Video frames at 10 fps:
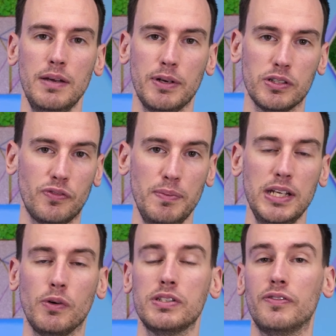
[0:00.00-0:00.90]
Because for me it
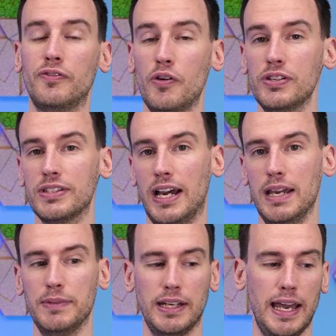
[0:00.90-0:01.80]
was the first
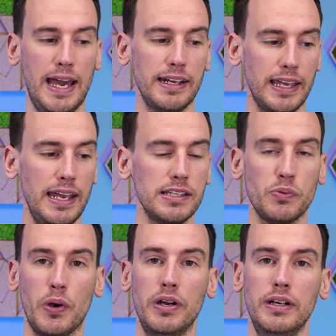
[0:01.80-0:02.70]
time that I had a case
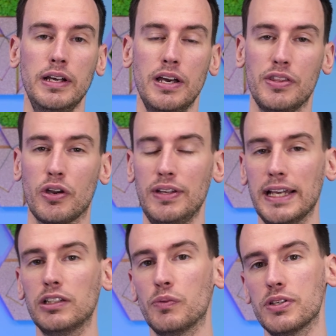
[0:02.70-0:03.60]
where the
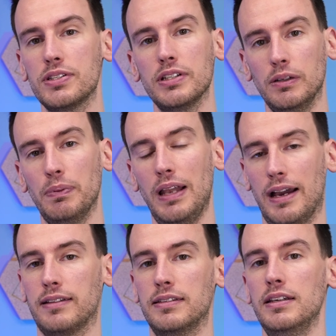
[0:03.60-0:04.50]
connector was still
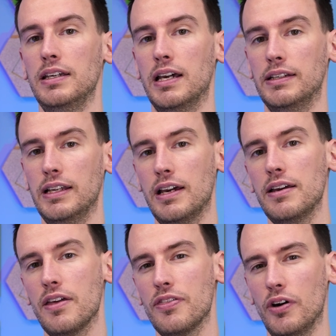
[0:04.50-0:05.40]
plugged. And then I
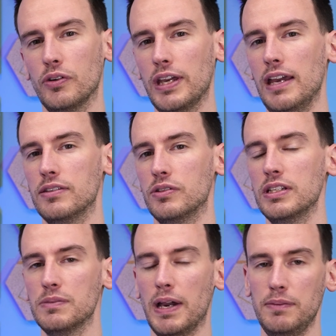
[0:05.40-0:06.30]
thought, okay, so
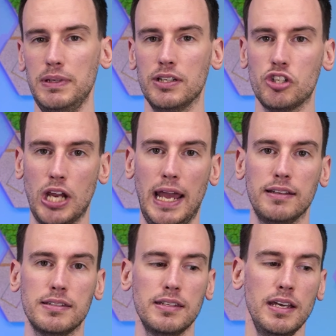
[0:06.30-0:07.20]
this might be a
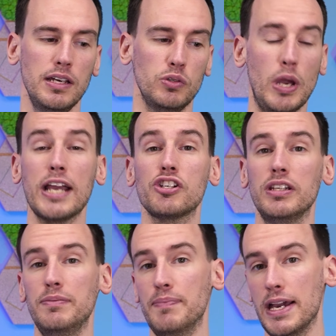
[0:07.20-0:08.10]
chance to
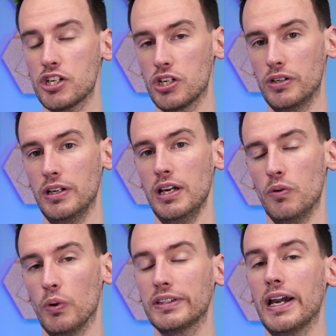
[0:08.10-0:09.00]
actually measure
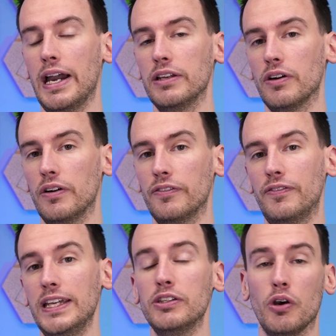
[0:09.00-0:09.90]
what kind of
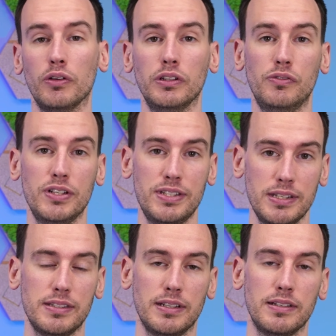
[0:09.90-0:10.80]
internal
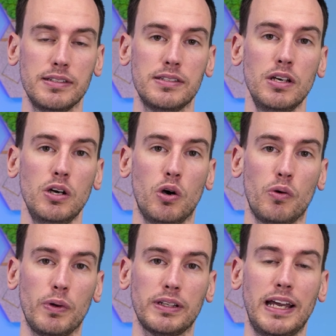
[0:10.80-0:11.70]
resistance or
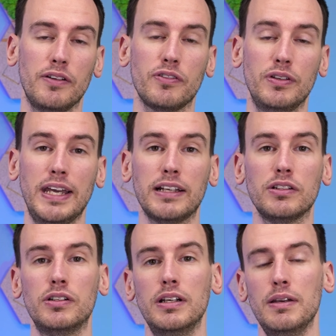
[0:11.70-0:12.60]
what kind of
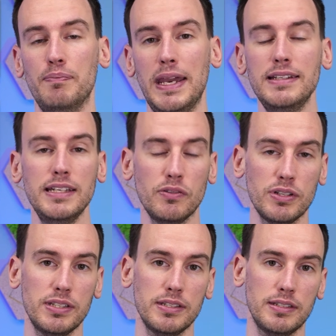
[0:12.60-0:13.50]
connector mating
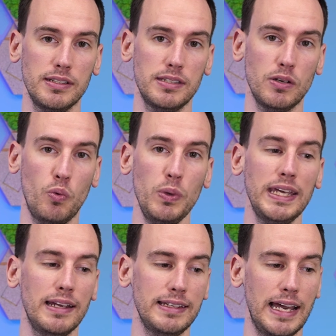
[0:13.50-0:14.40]
resistance we
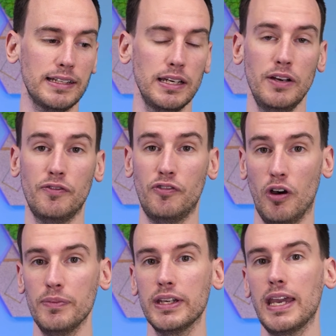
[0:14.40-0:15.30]
can get
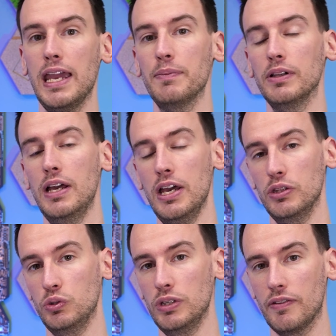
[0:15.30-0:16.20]
from the cable
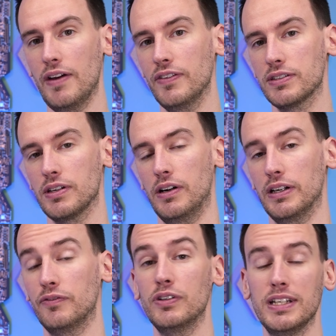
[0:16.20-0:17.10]
to the graphics card.
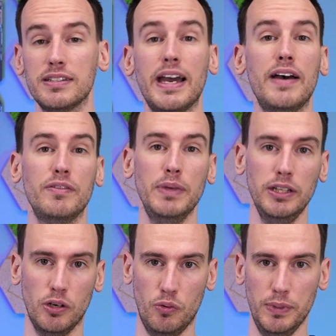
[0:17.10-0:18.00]
And for this I have a
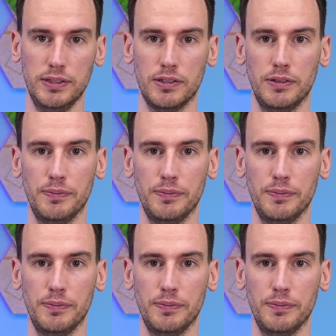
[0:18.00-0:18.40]
milliohm meter.